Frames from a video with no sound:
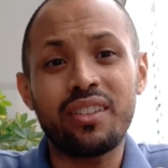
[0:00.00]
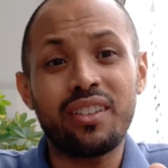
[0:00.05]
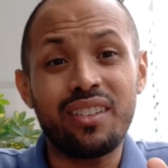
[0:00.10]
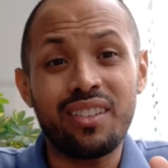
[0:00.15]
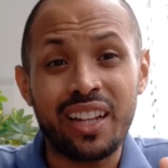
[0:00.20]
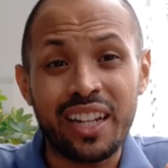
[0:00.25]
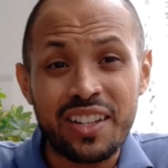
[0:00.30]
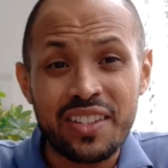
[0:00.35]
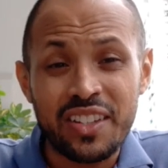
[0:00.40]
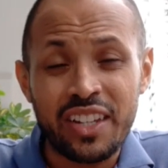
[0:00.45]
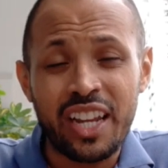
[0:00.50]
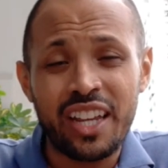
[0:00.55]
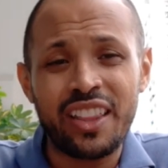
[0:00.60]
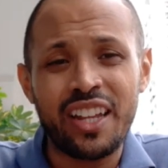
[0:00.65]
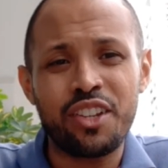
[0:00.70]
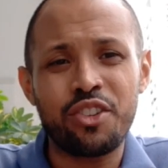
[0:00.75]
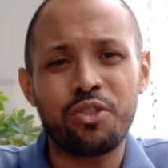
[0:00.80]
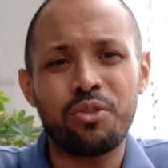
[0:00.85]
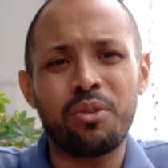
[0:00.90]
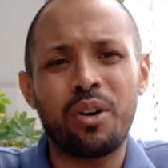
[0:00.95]
let's say
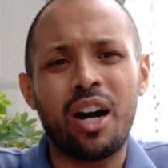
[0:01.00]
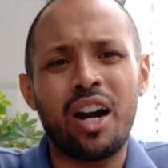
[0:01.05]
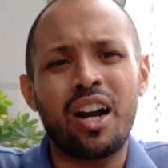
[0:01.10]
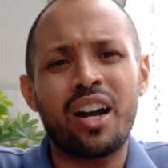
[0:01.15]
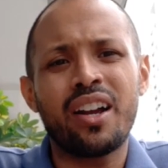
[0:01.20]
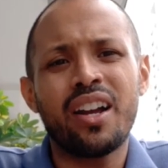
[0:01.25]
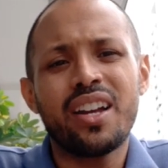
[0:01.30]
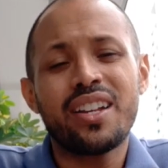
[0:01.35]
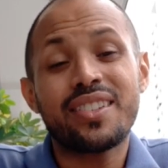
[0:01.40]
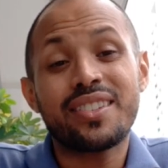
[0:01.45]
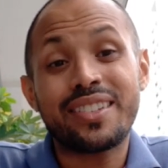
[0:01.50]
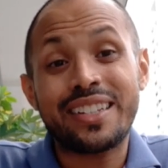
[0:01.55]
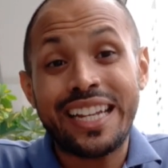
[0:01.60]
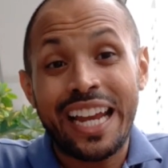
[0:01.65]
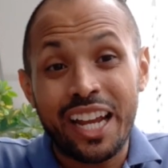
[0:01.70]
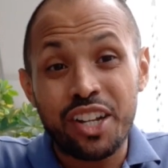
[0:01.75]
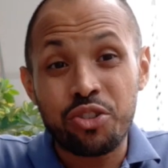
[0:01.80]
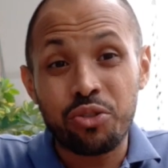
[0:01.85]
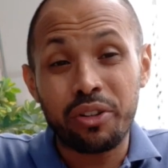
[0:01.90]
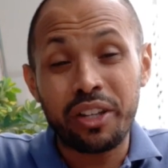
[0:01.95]
that you are
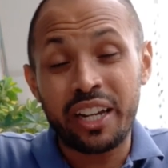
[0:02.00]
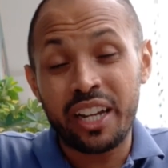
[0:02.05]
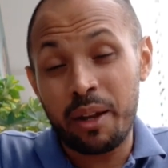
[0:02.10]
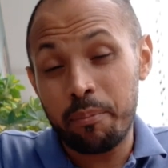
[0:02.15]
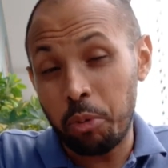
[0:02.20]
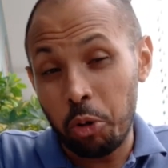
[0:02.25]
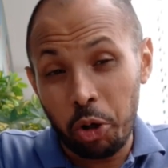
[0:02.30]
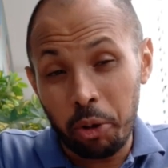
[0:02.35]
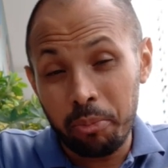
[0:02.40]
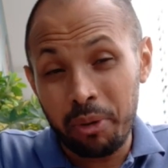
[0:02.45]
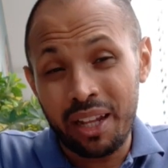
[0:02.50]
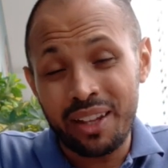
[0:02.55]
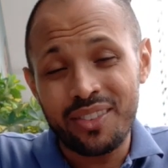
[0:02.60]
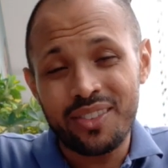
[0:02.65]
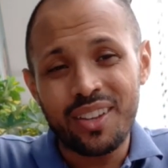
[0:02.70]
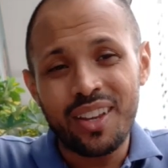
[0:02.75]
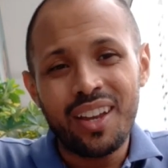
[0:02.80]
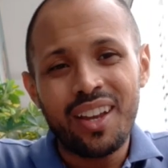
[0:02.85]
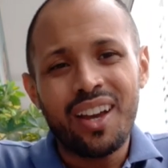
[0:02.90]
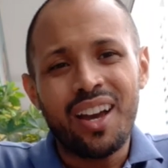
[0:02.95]
scheduling an appointment.
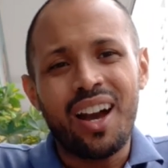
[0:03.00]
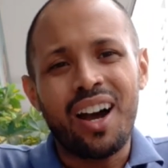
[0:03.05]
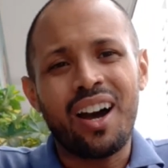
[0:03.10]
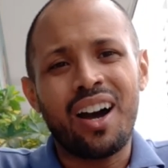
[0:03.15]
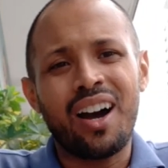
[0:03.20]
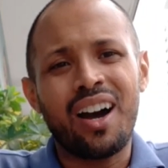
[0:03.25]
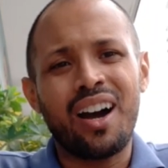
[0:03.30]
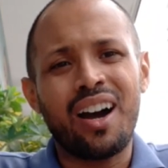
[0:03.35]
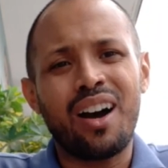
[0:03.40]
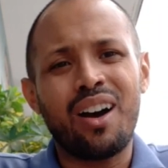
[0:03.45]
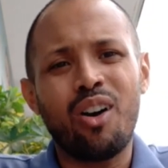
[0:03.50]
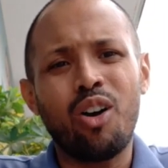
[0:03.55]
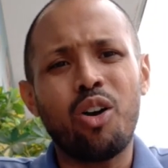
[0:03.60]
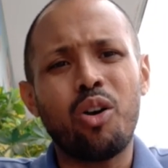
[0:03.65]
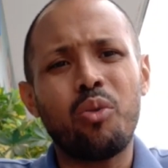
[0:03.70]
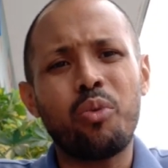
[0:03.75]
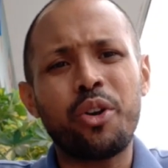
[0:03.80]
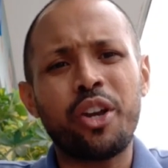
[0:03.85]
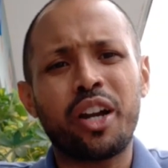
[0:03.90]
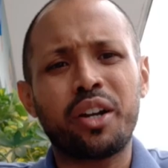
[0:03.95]

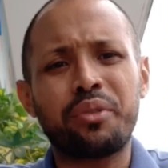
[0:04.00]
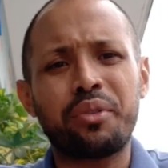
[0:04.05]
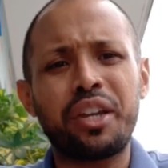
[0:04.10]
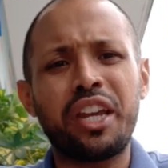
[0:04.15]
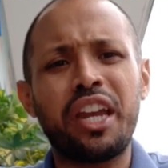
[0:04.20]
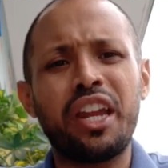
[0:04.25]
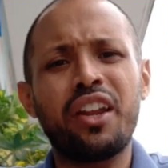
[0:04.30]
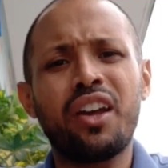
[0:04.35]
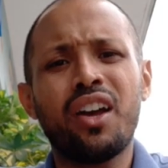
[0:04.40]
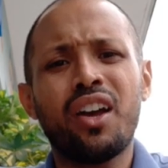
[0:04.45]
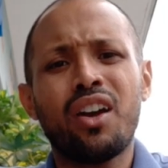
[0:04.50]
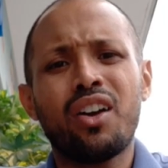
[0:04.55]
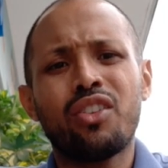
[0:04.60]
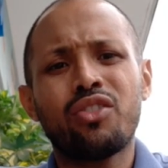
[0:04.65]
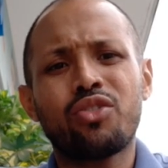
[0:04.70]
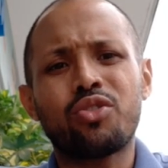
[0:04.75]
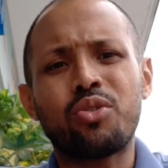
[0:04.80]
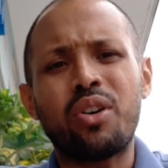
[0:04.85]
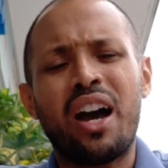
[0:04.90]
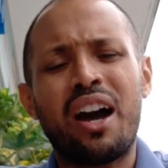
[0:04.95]
Oh, we agreed
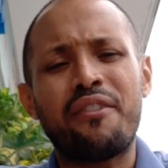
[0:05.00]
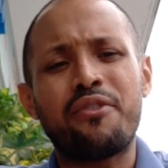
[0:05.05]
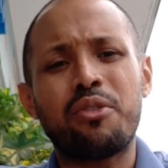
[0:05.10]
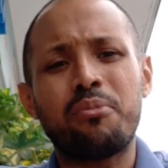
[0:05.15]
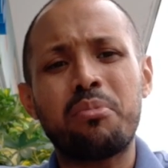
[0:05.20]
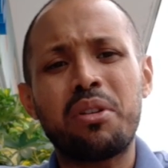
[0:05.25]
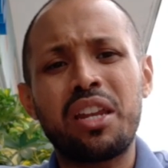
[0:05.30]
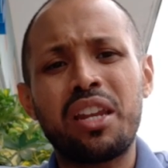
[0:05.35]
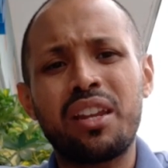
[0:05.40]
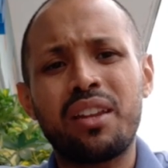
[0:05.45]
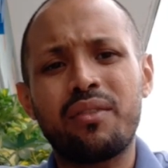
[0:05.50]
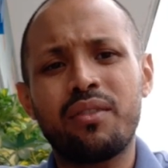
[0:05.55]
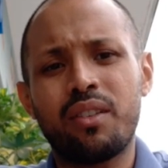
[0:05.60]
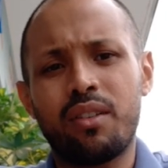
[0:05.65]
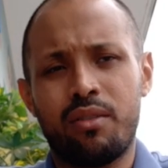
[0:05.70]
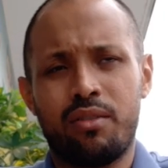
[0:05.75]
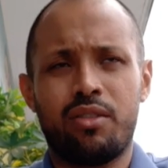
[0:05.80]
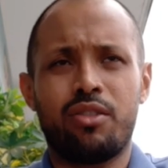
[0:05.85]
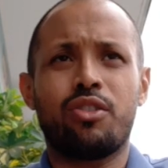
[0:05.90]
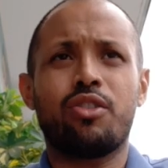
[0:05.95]
to have the meeting,
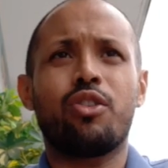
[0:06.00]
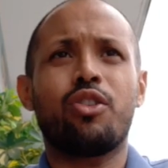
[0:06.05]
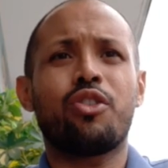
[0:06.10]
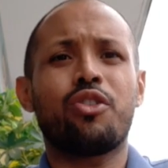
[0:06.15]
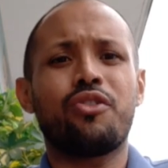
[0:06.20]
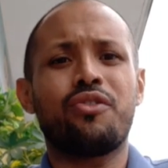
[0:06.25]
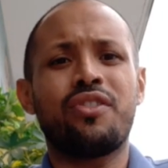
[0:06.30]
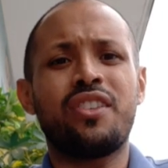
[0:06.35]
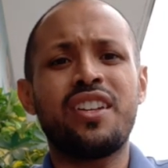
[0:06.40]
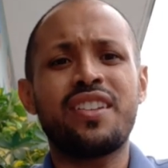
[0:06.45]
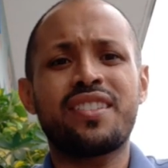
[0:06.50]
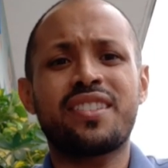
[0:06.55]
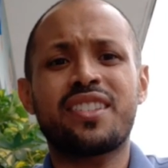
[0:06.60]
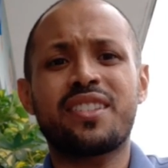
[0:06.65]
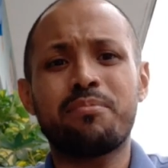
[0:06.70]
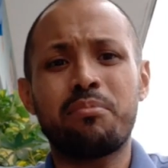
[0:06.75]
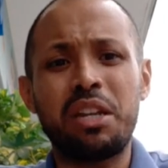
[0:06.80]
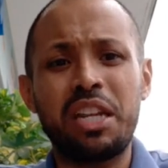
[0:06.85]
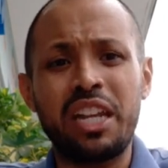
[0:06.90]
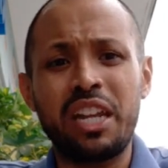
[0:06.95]
or this
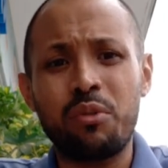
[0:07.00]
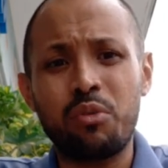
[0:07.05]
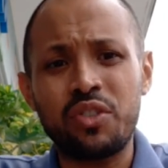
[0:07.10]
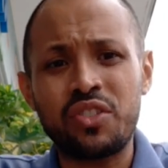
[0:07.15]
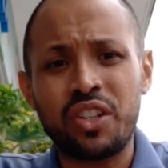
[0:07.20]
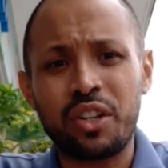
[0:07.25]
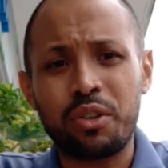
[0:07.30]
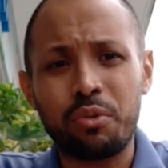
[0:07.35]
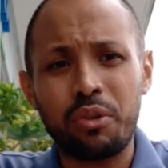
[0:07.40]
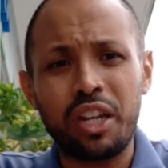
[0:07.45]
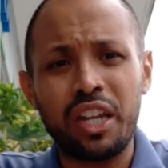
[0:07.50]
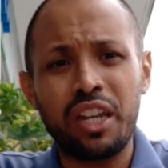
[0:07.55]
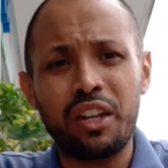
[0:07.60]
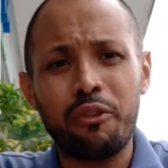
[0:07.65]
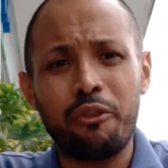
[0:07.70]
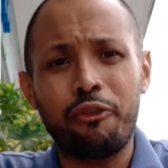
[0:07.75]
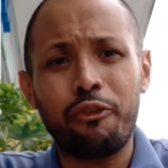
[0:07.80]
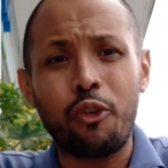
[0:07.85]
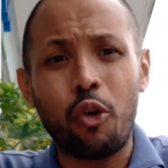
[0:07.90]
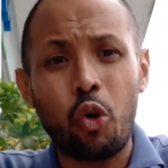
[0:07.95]
meeting was agreed
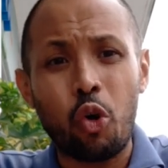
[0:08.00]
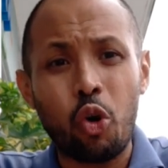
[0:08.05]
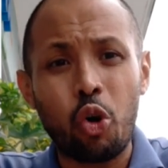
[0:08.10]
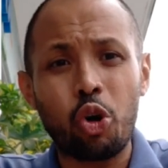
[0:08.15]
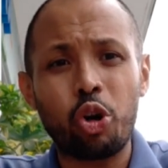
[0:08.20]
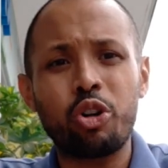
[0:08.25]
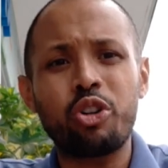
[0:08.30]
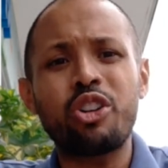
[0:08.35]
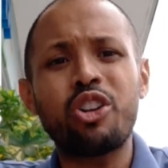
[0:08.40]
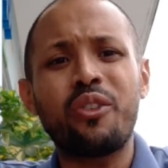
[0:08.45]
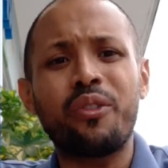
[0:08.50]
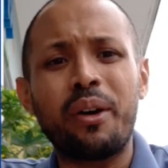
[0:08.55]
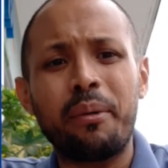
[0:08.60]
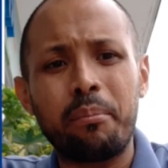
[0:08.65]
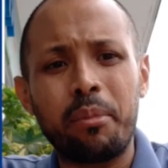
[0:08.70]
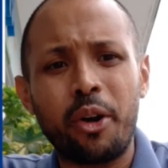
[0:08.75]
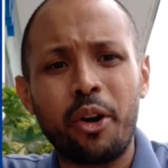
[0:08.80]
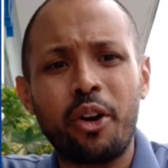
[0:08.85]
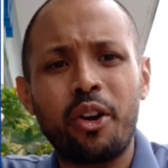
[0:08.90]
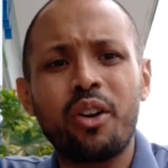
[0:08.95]
for
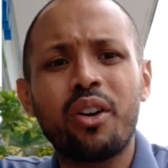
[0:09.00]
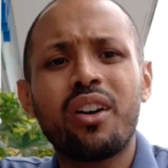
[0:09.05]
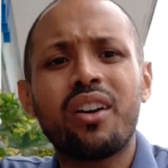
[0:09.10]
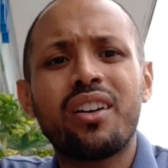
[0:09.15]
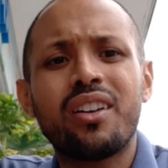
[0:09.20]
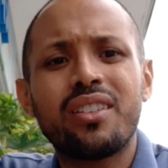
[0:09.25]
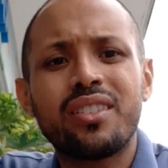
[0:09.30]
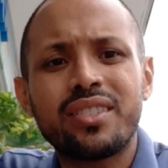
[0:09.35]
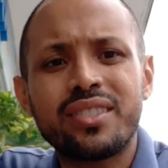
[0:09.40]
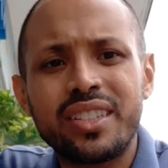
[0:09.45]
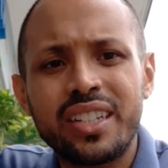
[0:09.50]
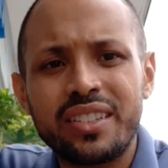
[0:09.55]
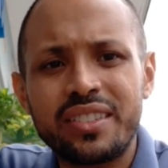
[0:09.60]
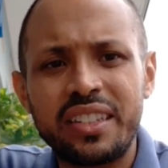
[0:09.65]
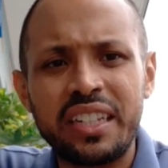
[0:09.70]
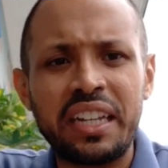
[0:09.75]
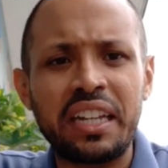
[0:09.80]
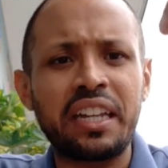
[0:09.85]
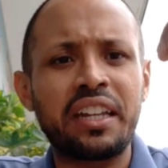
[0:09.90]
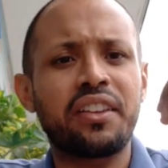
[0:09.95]
November
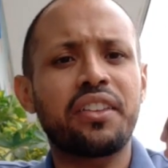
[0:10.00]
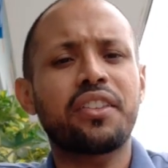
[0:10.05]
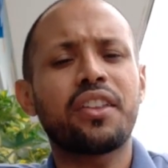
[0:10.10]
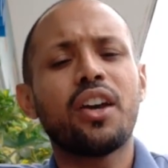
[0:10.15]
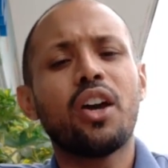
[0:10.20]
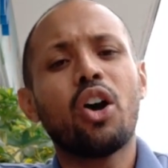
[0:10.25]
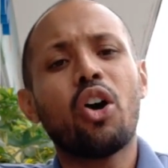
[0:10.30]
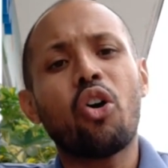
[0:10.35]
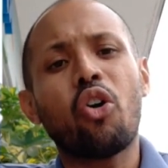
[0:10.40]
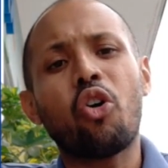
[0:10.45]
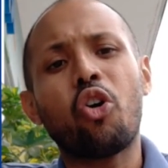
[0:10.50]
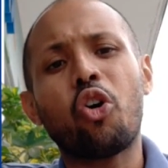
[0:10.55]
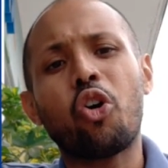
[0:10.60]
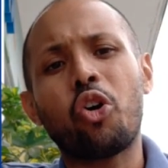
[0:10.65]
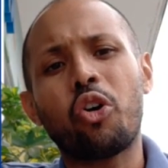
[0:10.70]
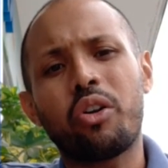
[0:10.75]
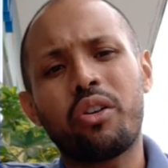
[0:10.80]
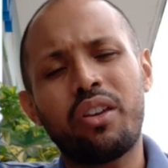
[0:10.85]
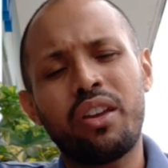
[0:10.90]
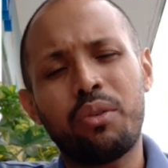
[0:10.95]
16th,
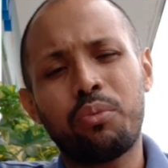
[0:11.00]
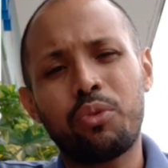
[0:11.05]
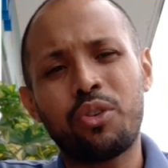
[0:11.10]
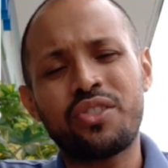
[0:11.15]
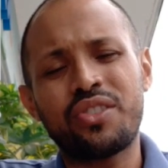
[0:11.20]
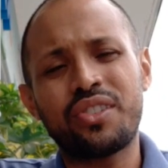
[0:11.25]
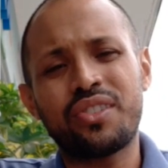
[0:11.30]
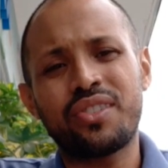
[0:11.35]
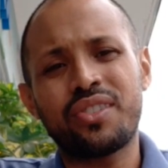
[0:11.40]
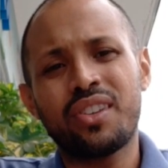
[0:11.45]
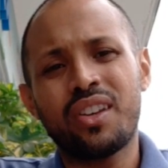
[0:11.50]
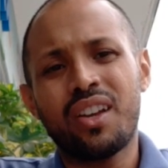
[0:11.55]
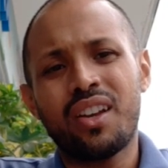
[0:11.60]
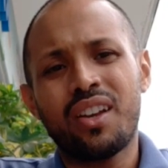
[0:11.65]
or it was